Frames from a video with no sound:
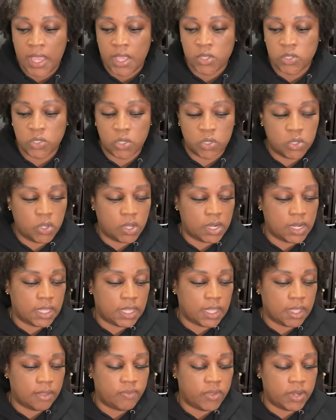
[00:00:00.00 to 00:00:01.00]
So you're going to
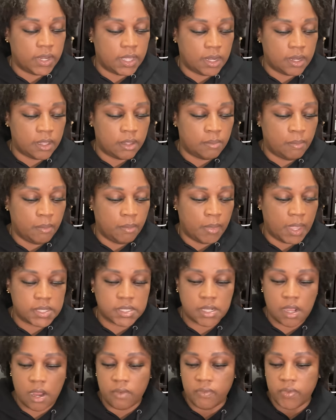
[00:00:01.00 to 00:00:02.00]
get vanilla,
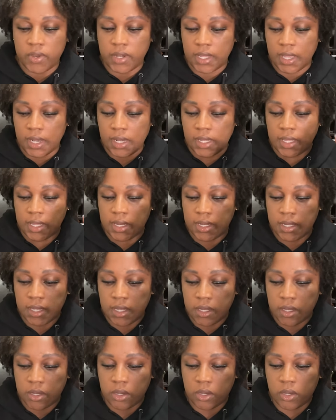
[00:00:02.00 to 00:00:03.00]
mascara vanilla in
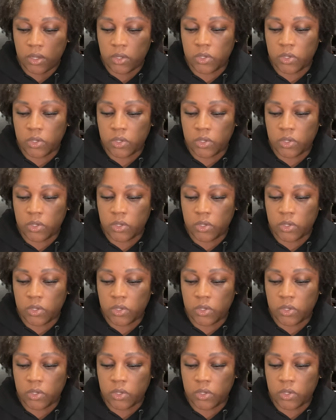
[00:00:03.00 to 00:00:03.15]
here.